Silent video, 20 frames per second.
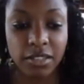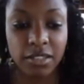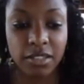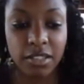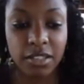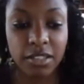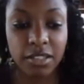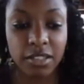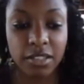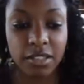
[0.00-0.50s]

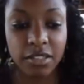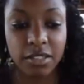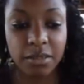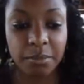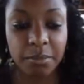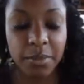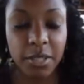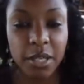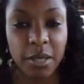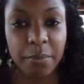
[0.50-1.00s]

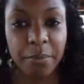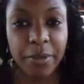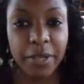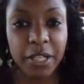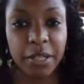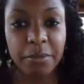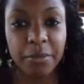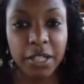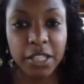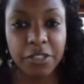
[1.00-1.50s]
Um,
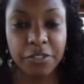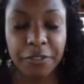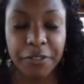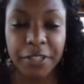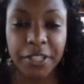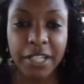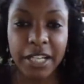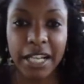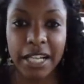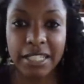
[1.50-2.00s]
pretty much for
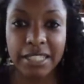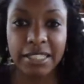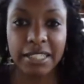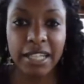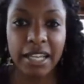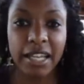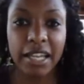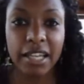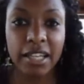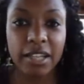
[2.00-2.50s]
your
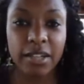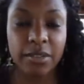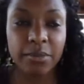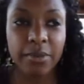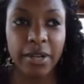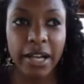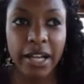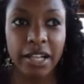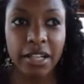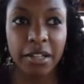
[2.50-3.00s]
essay,
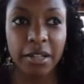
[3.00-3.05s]
write